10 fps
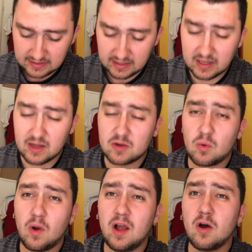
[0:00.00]
Uh,
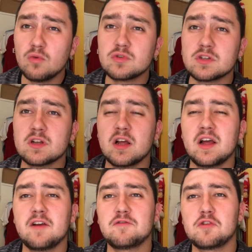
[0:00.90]
quite old
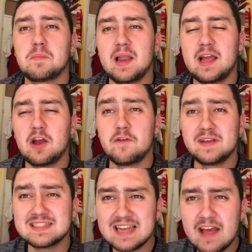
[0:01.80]
uh, for a player of
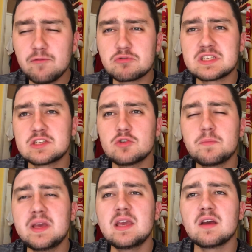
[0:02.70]
his level to still
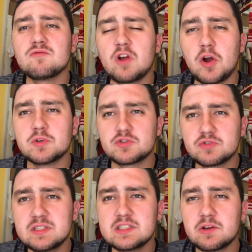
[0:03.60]
be at Real
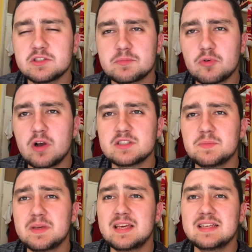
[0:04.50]
Madrid, so it surprises
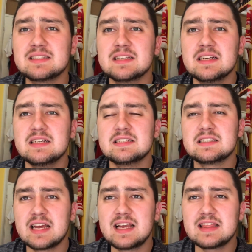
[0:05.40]
me he's
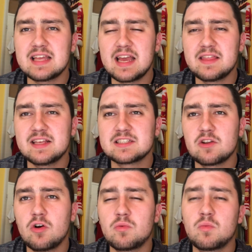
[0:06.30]
stayed there this
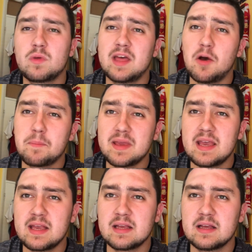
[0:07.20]
long without
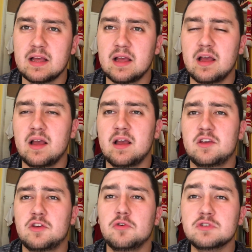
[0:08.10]
being uh, a
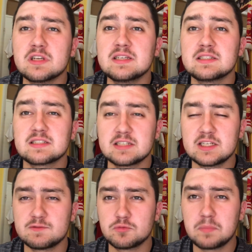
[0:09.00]
hugely
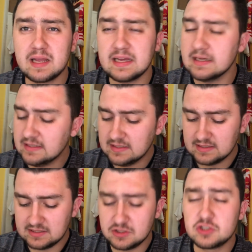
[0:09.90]
successful player.
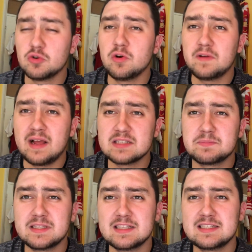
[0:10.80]
He just sort of has
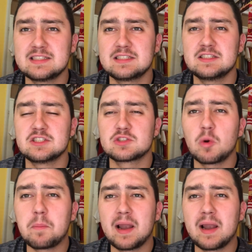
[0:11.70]
been this, this squad